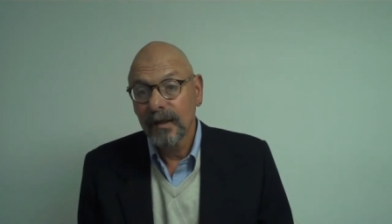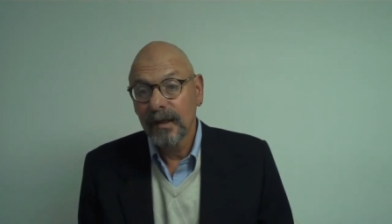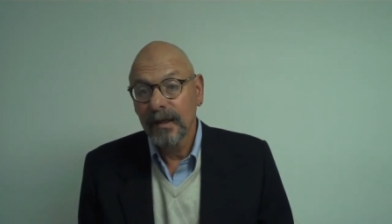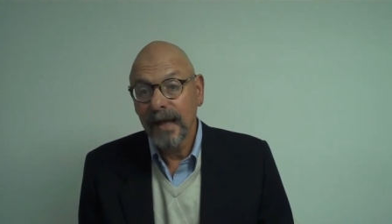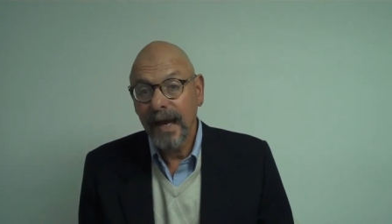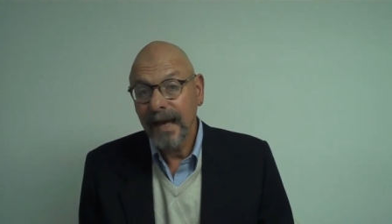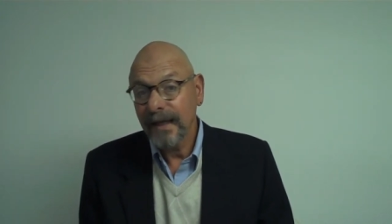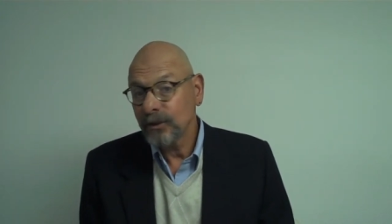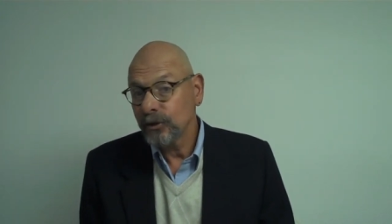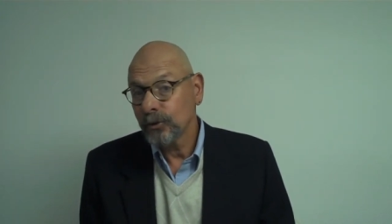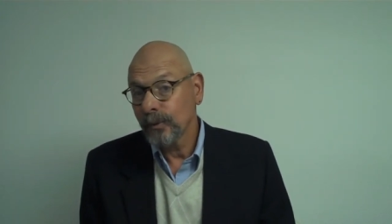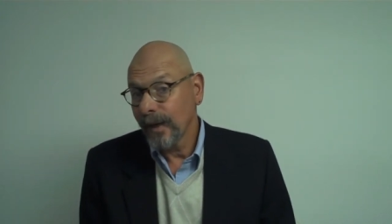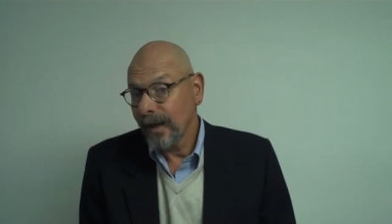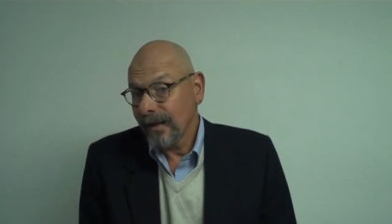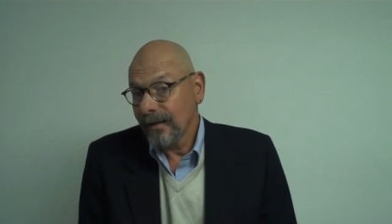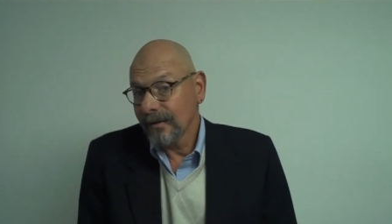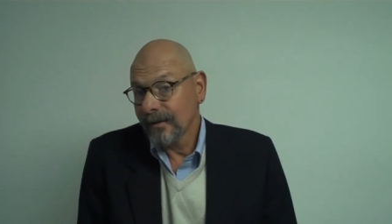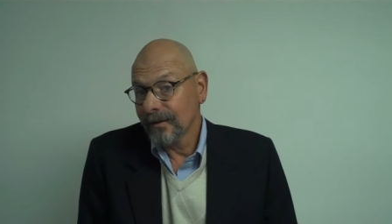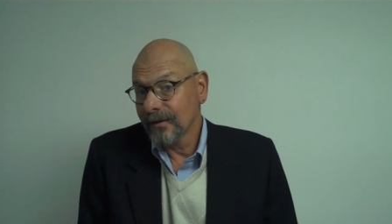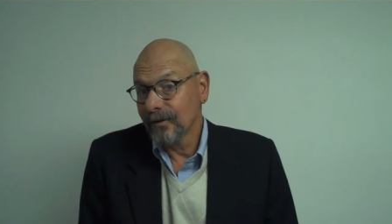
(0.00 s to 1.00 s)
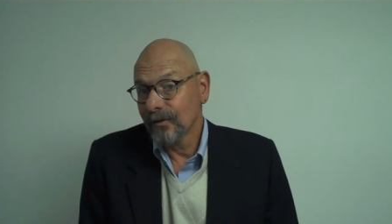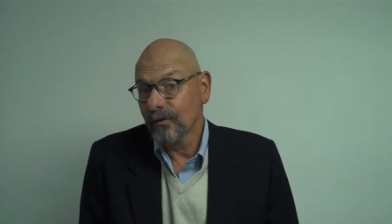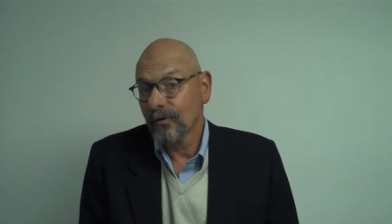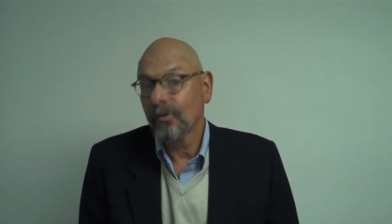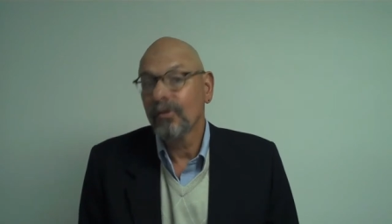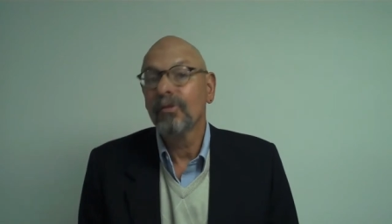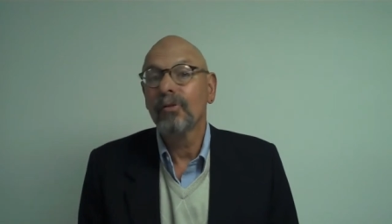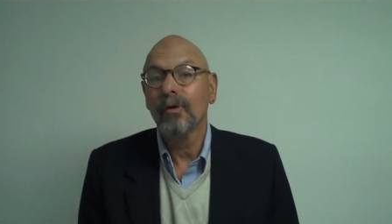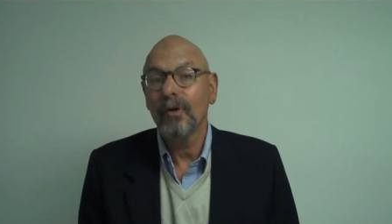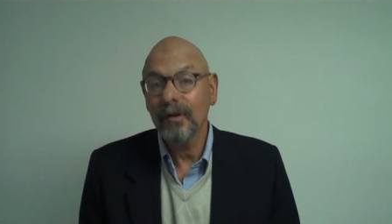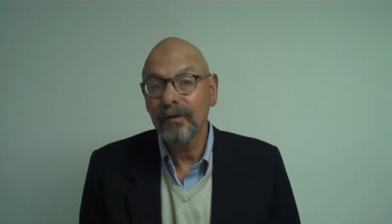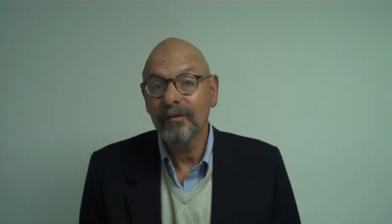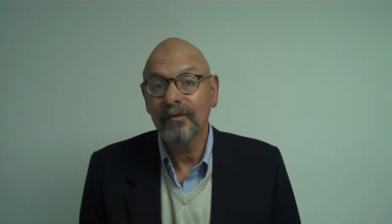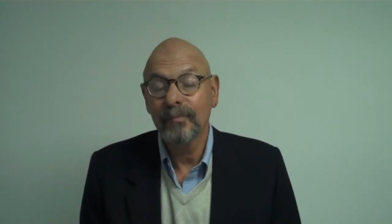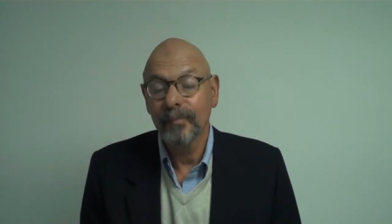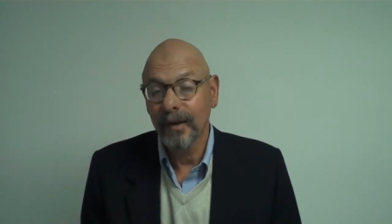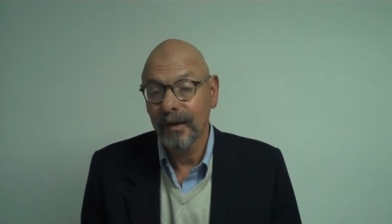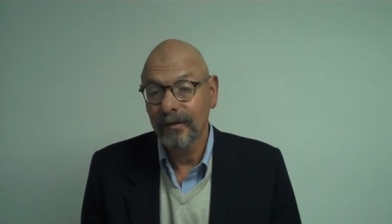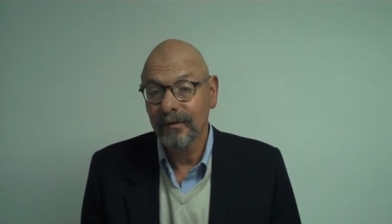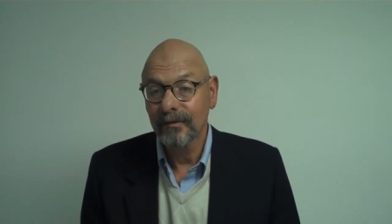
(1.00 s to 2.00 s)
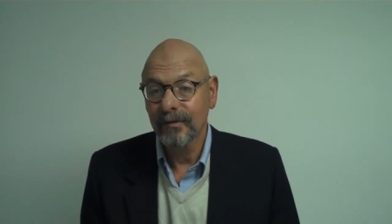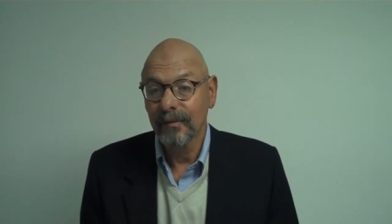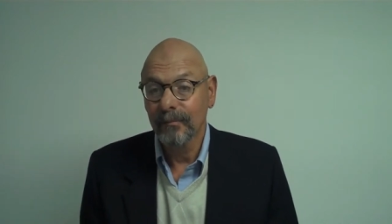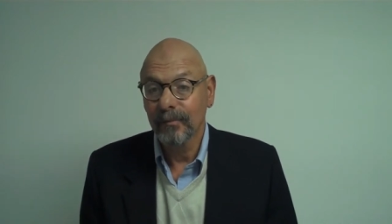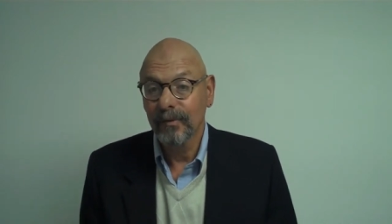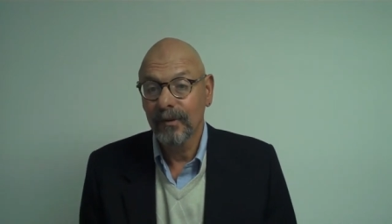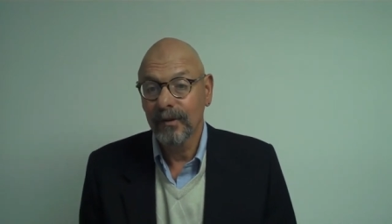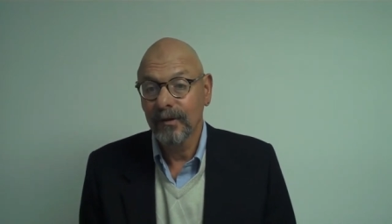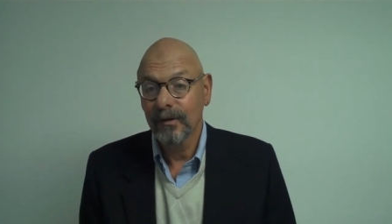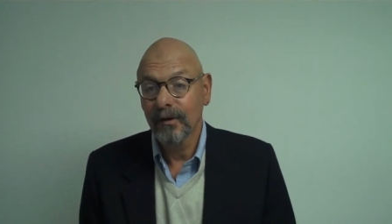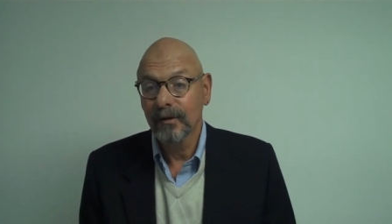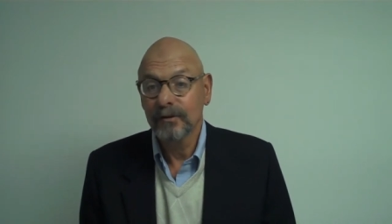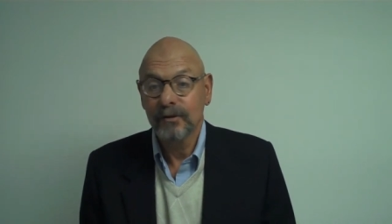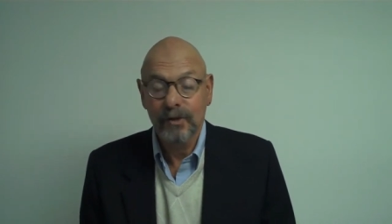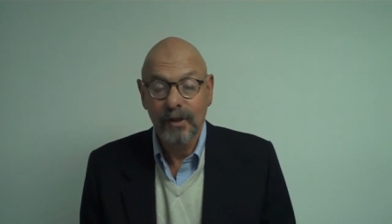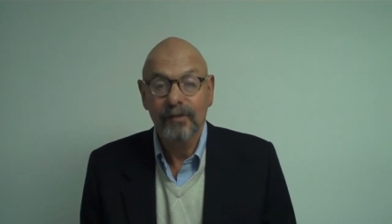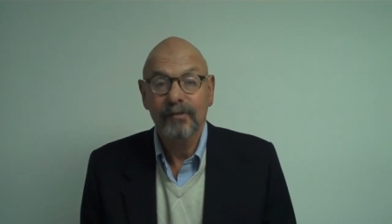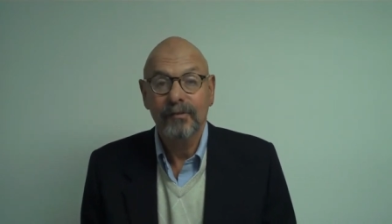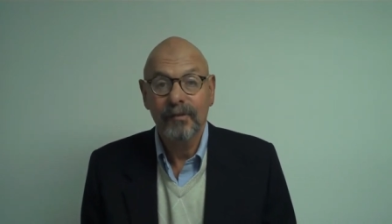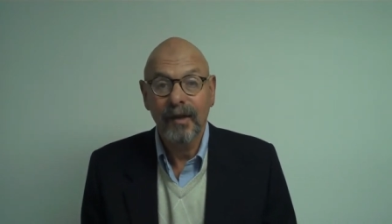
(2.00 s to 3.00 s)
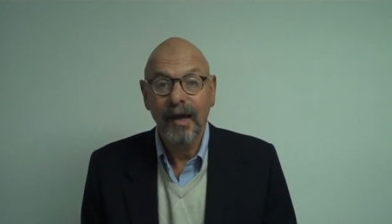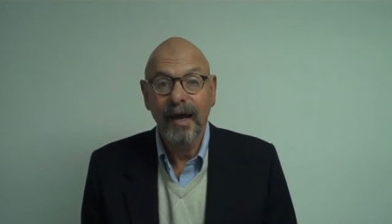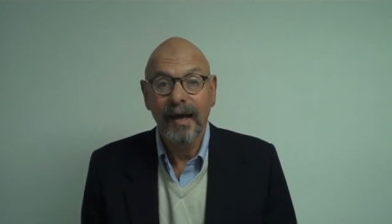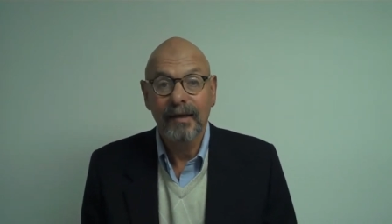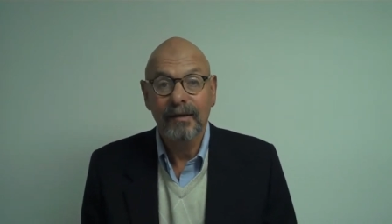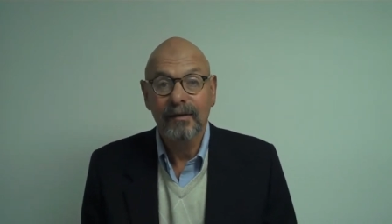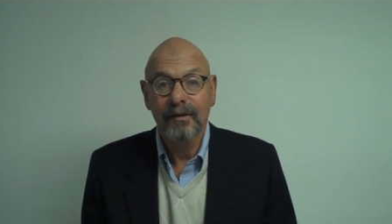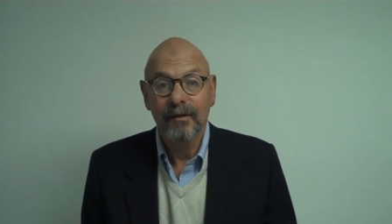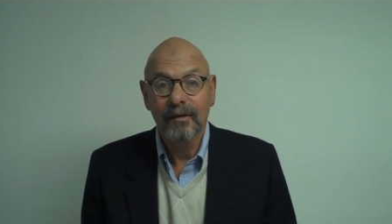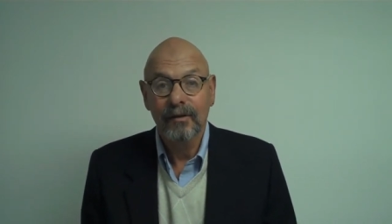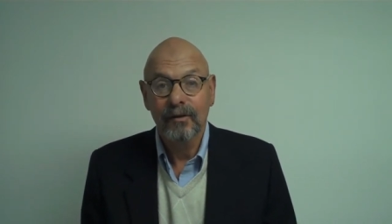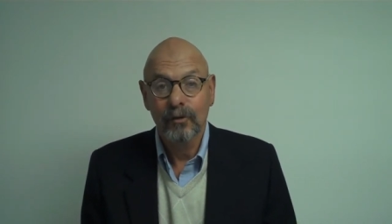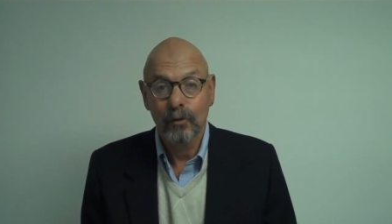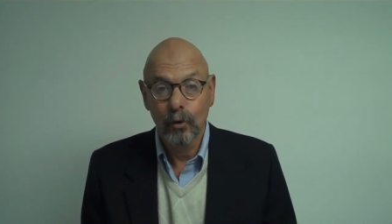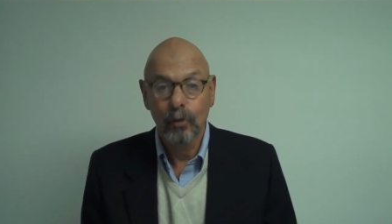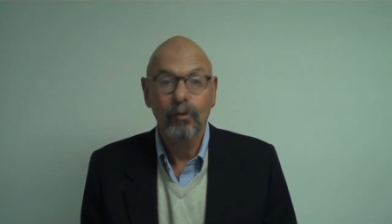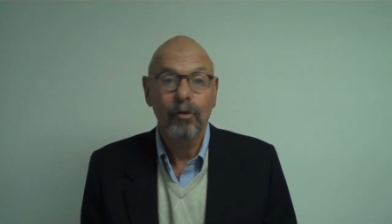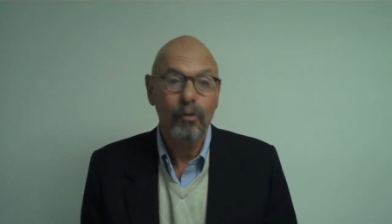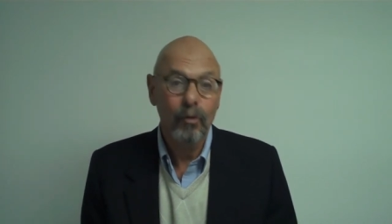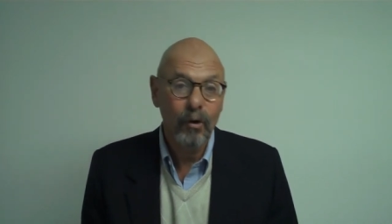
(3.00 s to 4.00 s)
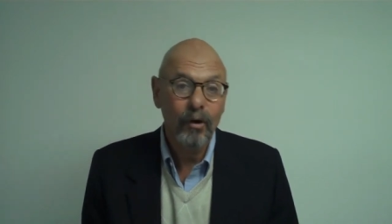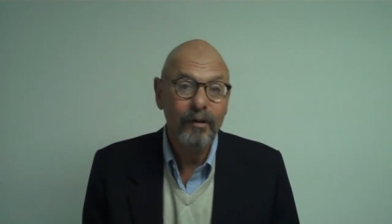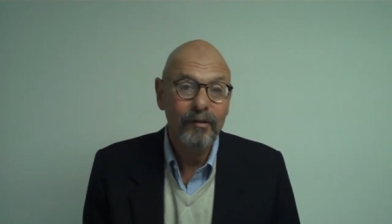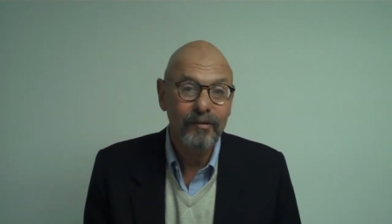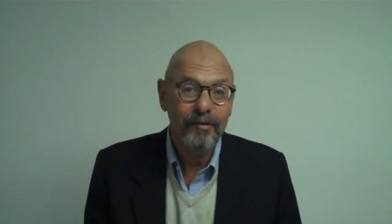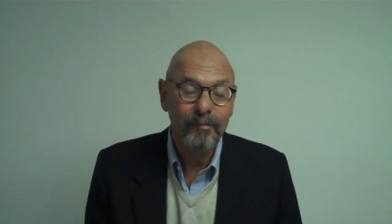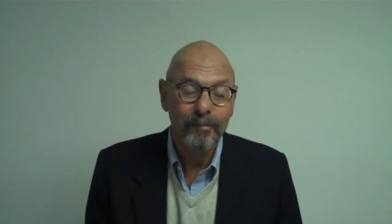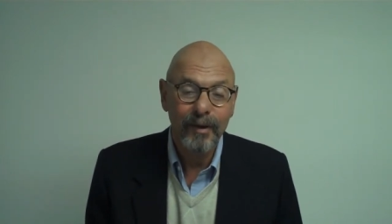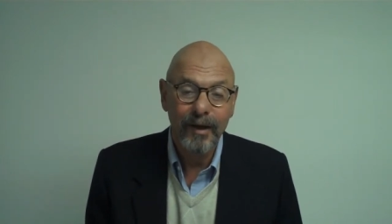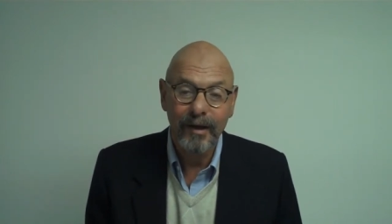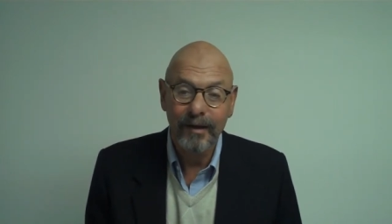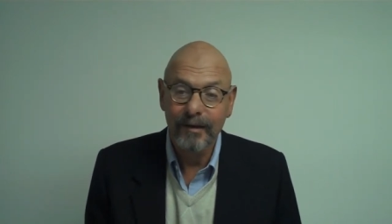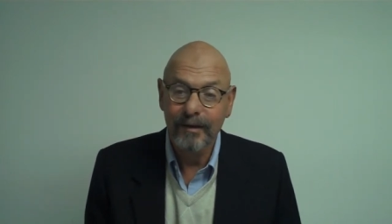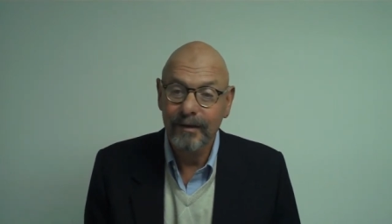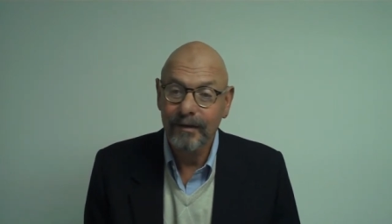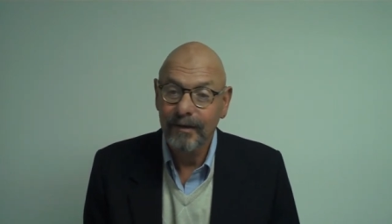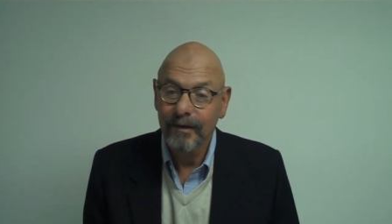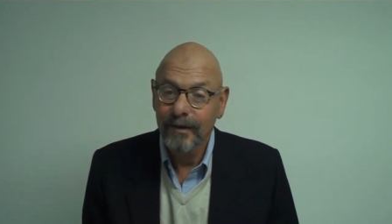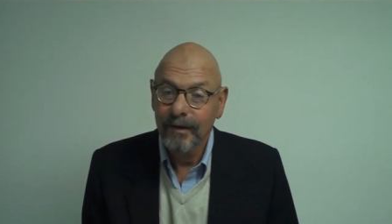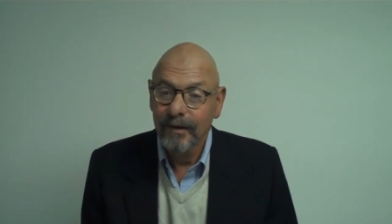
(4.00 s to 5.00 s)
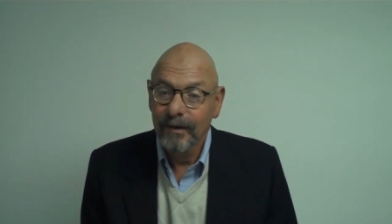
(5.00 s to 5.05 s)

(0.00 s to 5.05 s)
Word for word: In actuality, your thoughts about something are just that, your thoughts about it.